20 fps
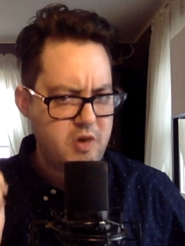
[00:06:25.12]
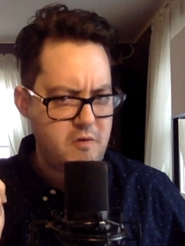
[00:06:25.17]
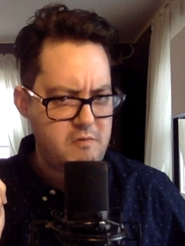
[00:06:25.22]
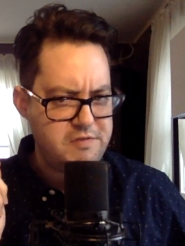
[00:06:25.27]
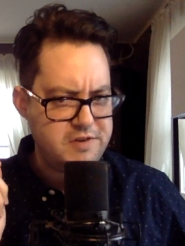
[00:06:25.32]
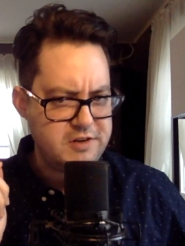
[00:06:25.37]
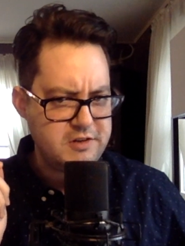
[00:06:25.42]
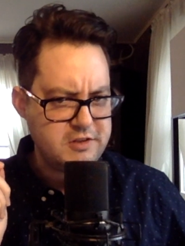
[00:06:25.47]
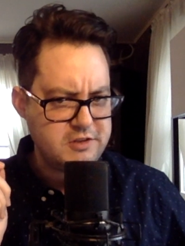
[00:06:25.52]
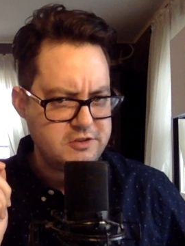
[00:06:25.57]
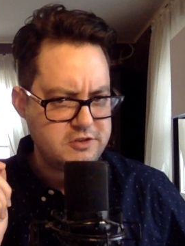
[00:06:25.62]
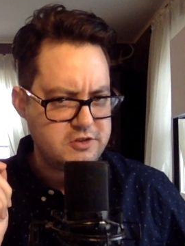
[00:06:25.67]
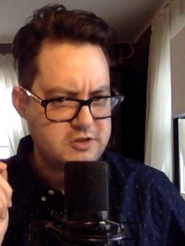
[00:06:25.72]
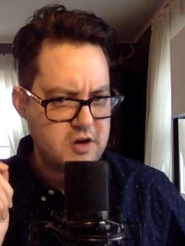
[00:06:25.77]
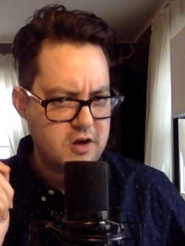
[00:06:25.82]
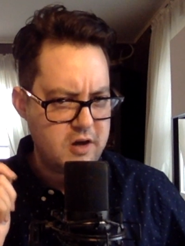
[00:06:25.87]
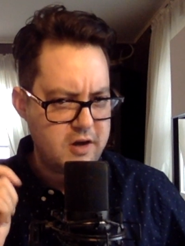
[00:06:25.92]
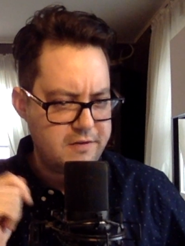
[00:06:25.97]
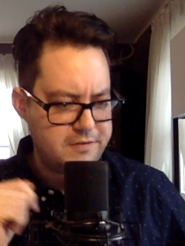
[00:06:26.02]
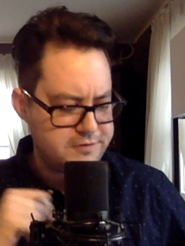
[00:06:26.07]
Very
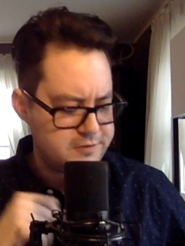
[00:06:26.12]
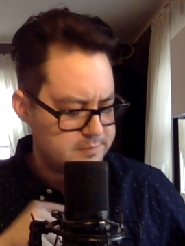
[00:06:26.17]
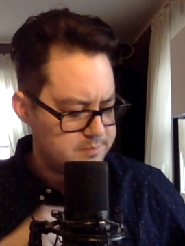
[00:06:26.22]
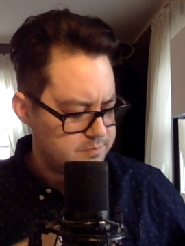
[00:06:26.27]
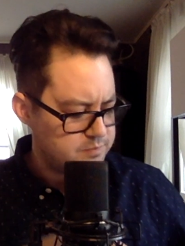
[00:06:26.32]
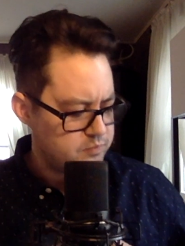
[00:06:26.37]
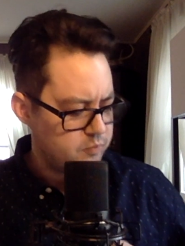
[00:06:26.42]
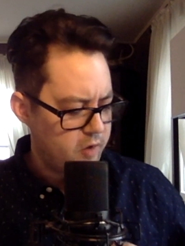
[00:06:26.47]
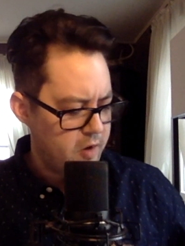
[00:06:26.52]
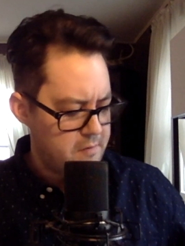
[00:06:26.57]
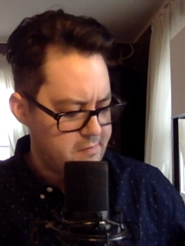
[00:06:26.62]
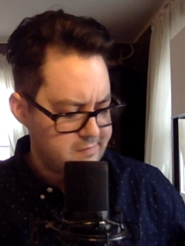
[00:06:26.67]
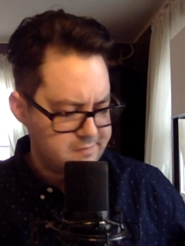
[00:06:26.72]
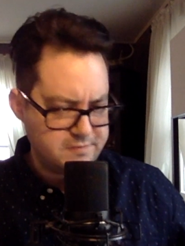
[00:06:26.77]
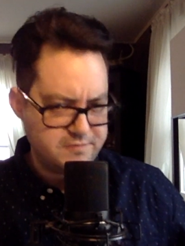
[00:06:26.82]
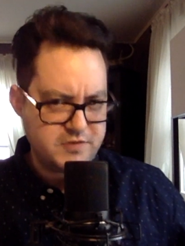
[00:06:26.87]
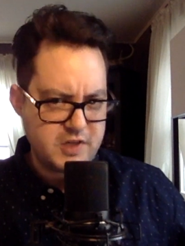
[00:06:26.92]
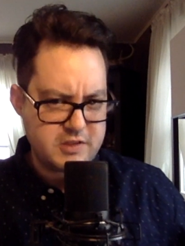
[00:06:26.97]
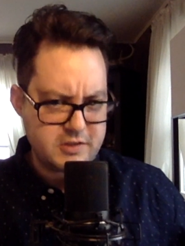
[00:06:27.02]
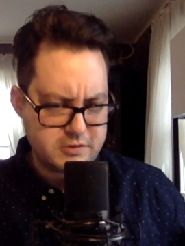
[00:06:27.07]
soft,
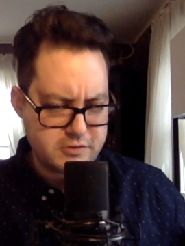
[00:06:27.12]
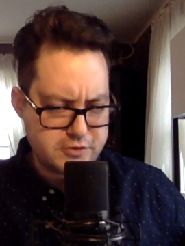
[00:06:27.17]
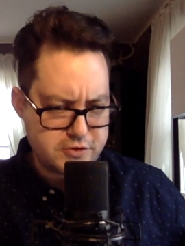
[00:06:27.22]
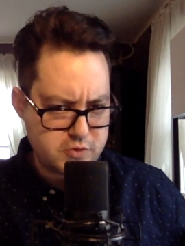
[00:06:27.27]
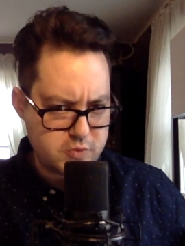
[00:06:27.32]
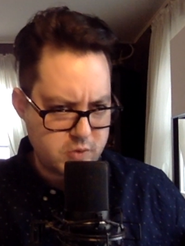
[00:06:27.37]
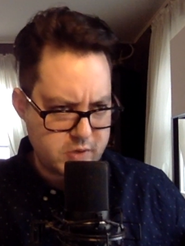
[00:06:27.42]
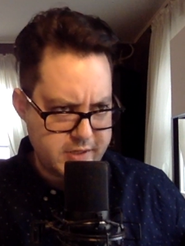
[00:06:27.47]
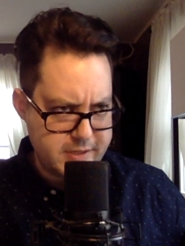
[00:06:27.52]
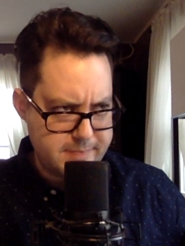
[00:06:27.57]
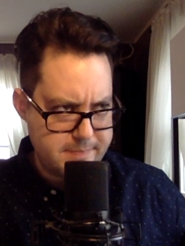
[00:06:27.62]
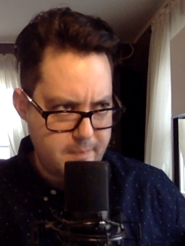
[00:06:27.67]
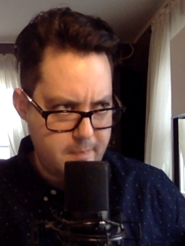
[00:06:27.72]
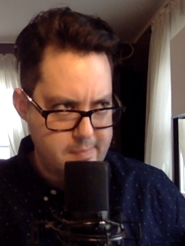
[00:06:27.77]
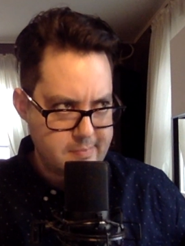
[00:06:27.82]
very sweet.